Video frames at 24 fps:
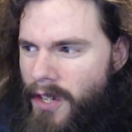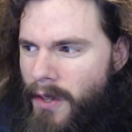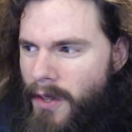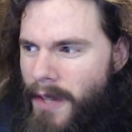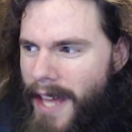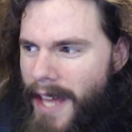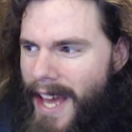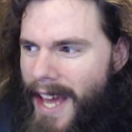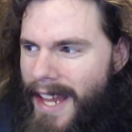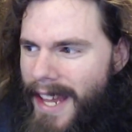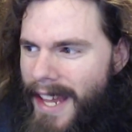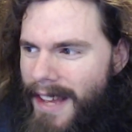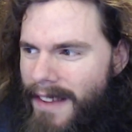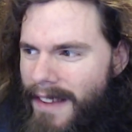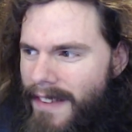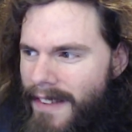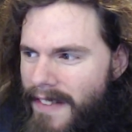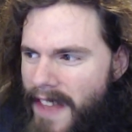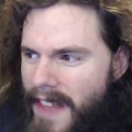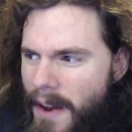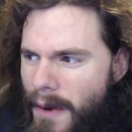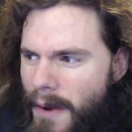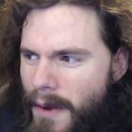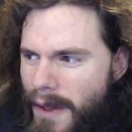that is?
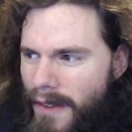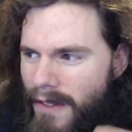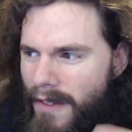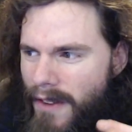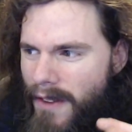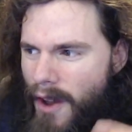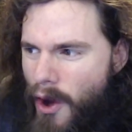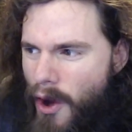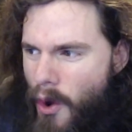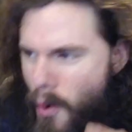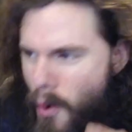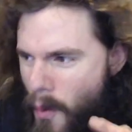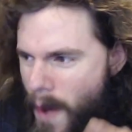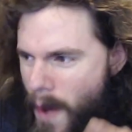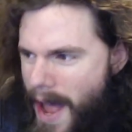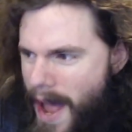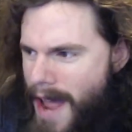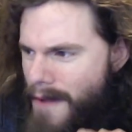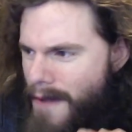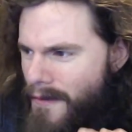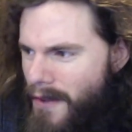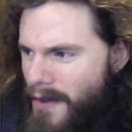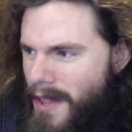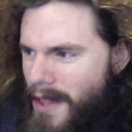There is no
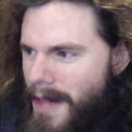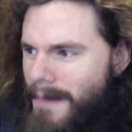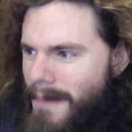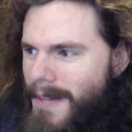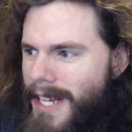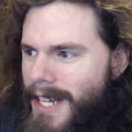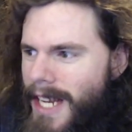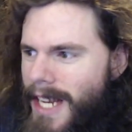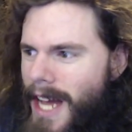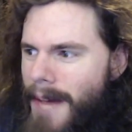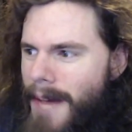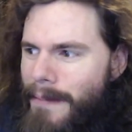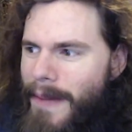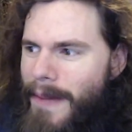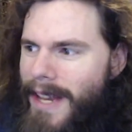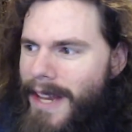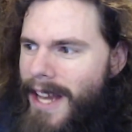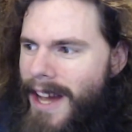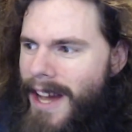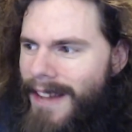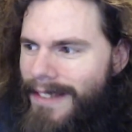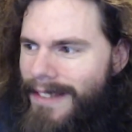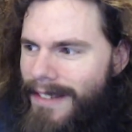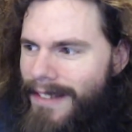way for them to not be
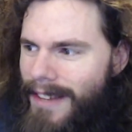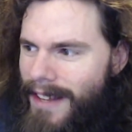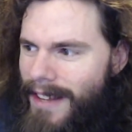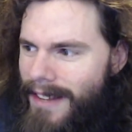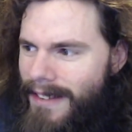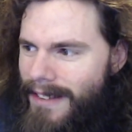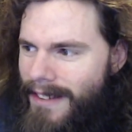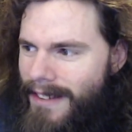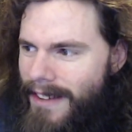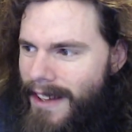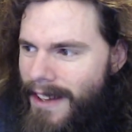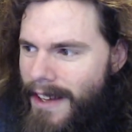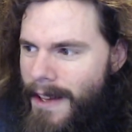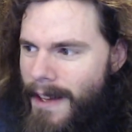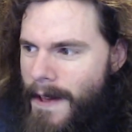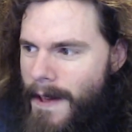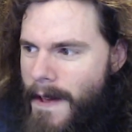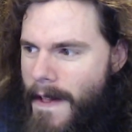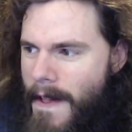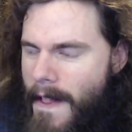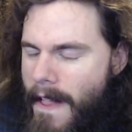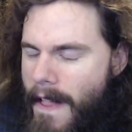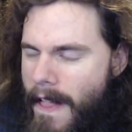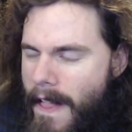Nazis.
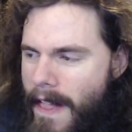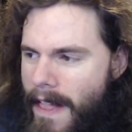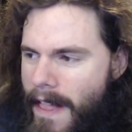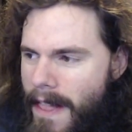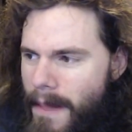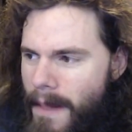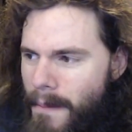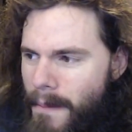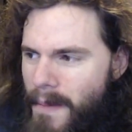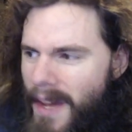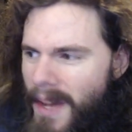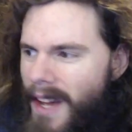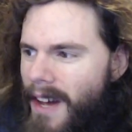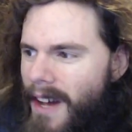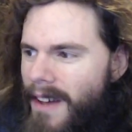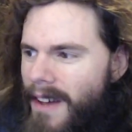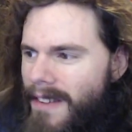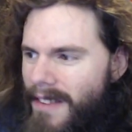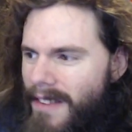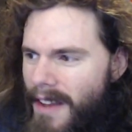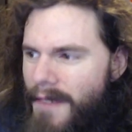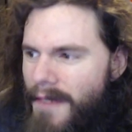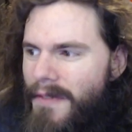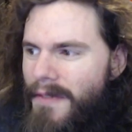
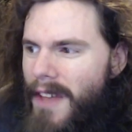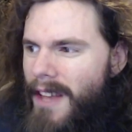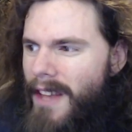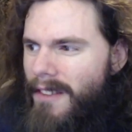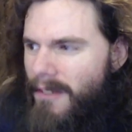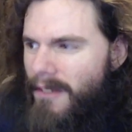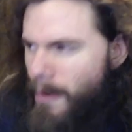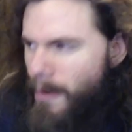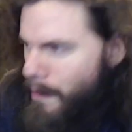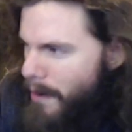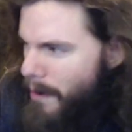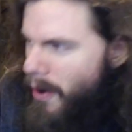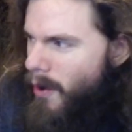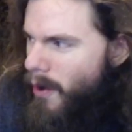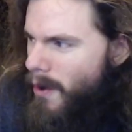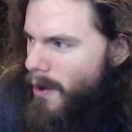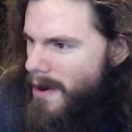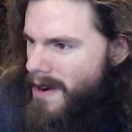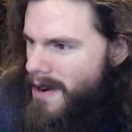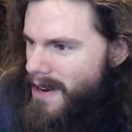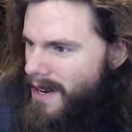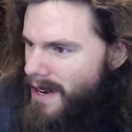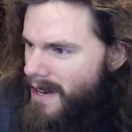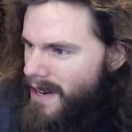Because if they
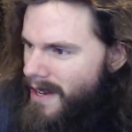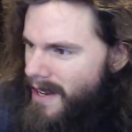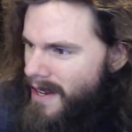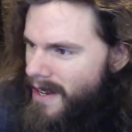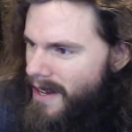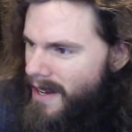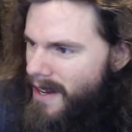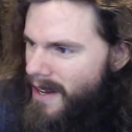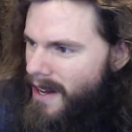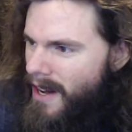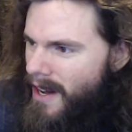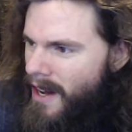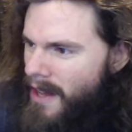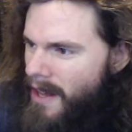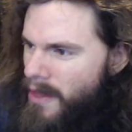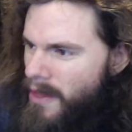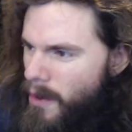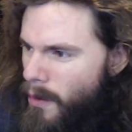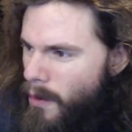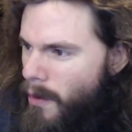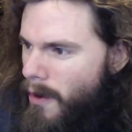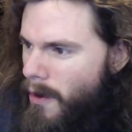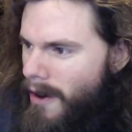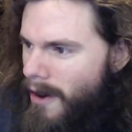support
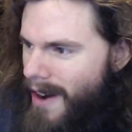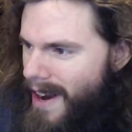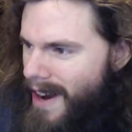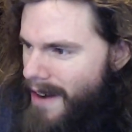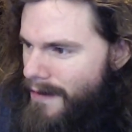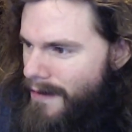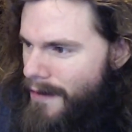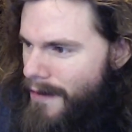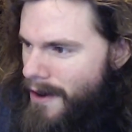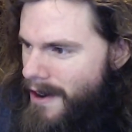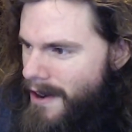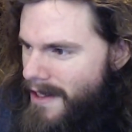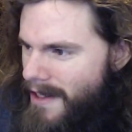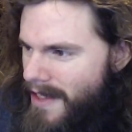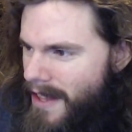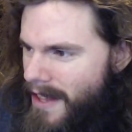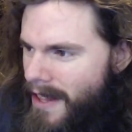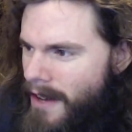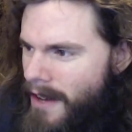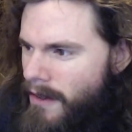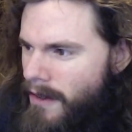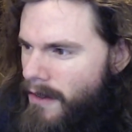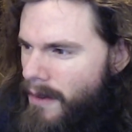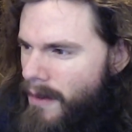the war effort, then
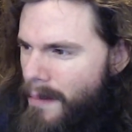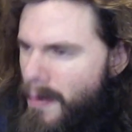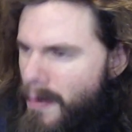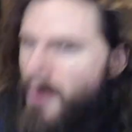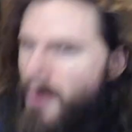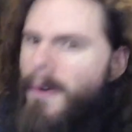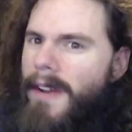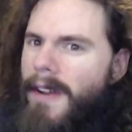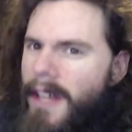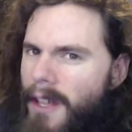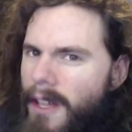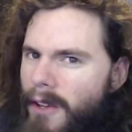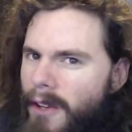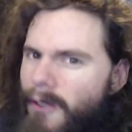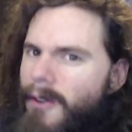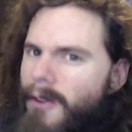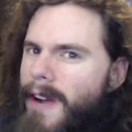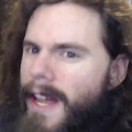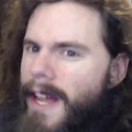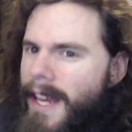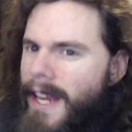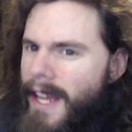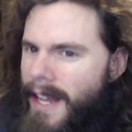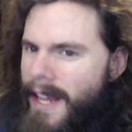they're supporting
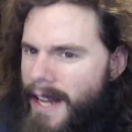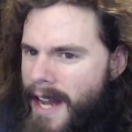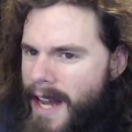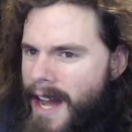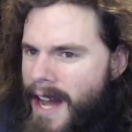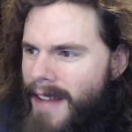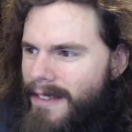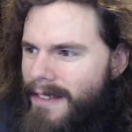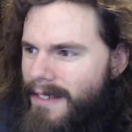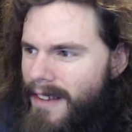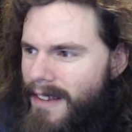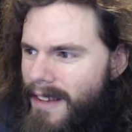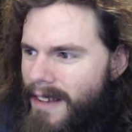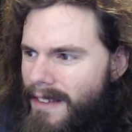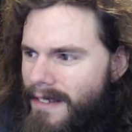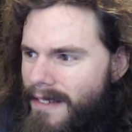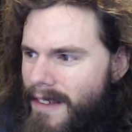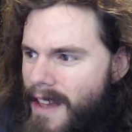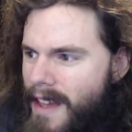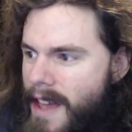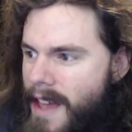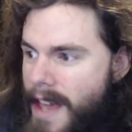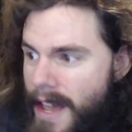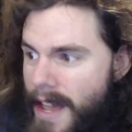Ukrainian
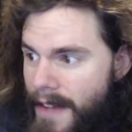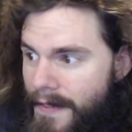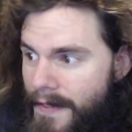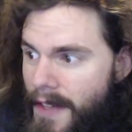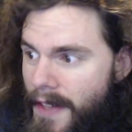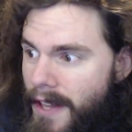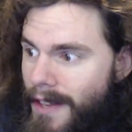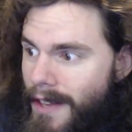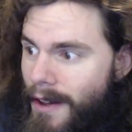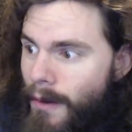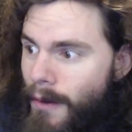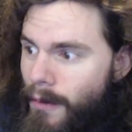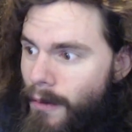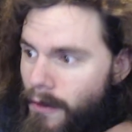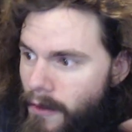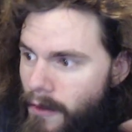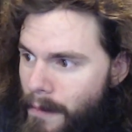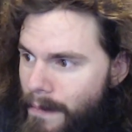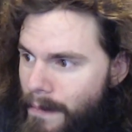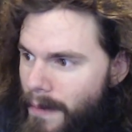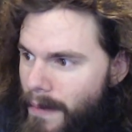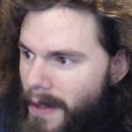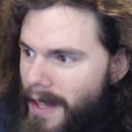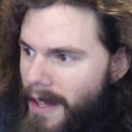Nazis. If they don't,
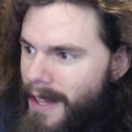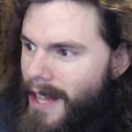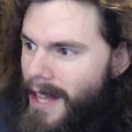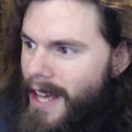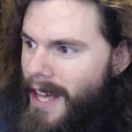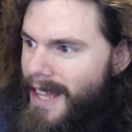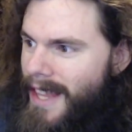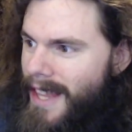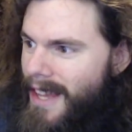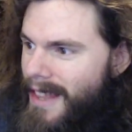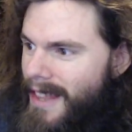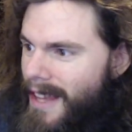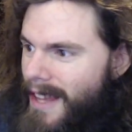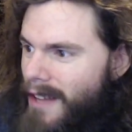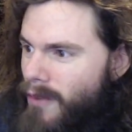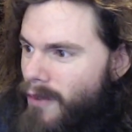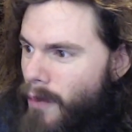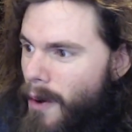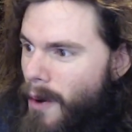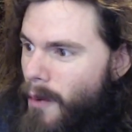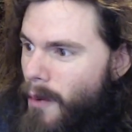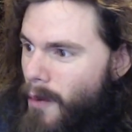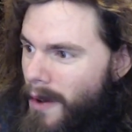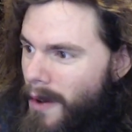and like that's
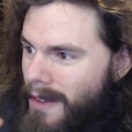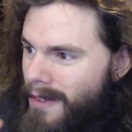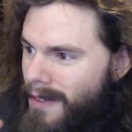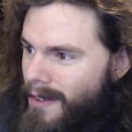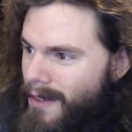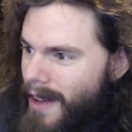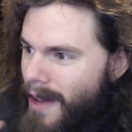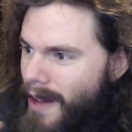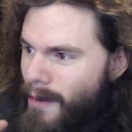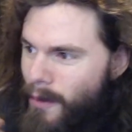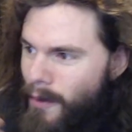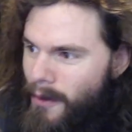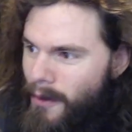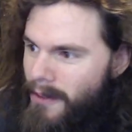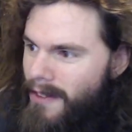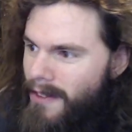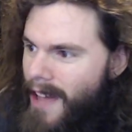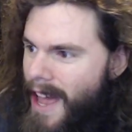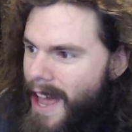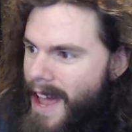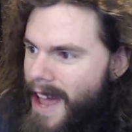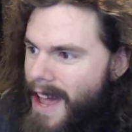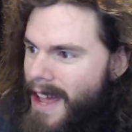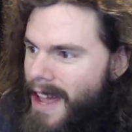what one side will
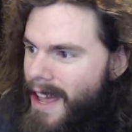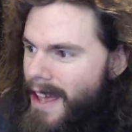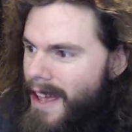say,